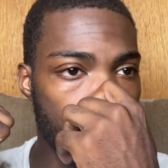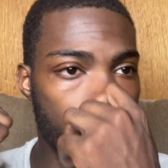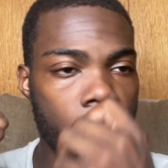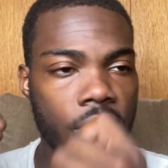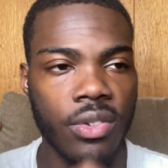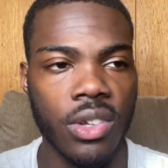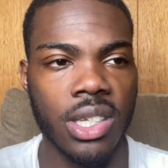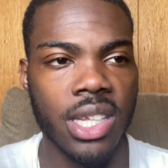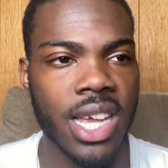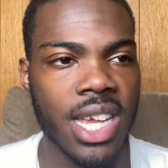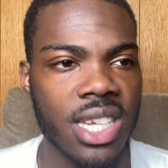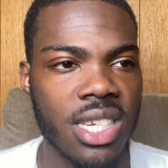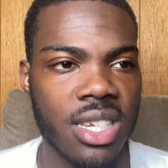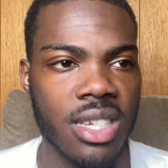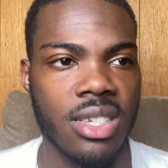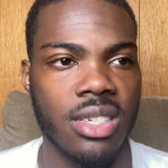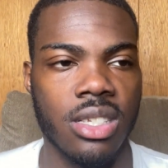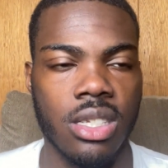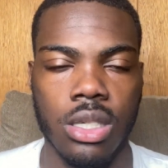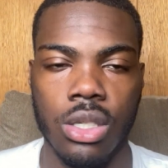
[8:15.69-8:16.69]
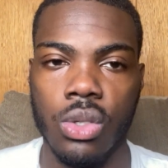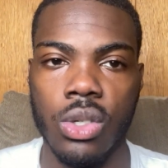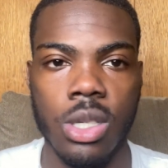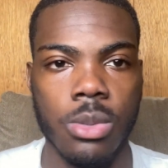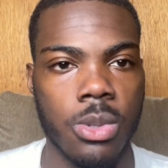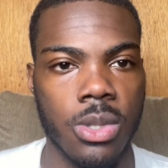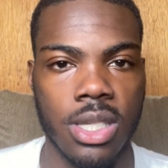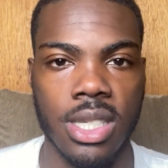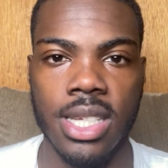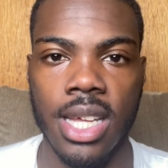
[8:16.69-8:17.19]
Revelations, the
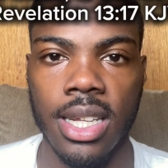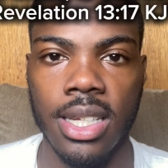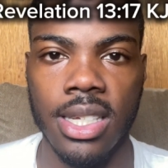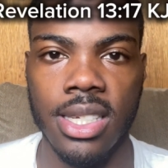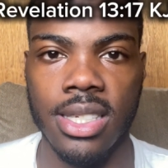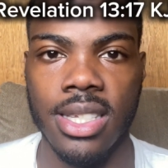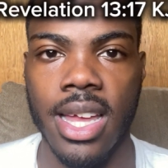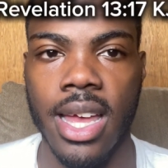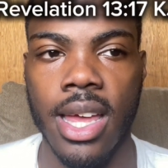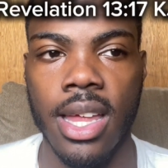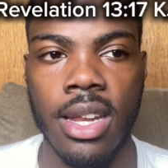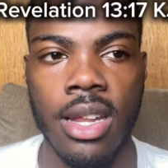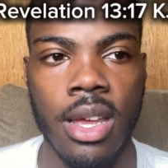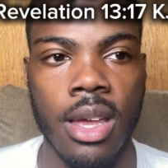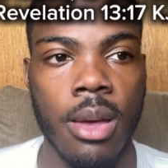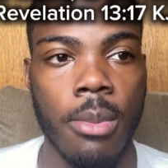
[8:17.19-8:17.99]
scriptures tell us that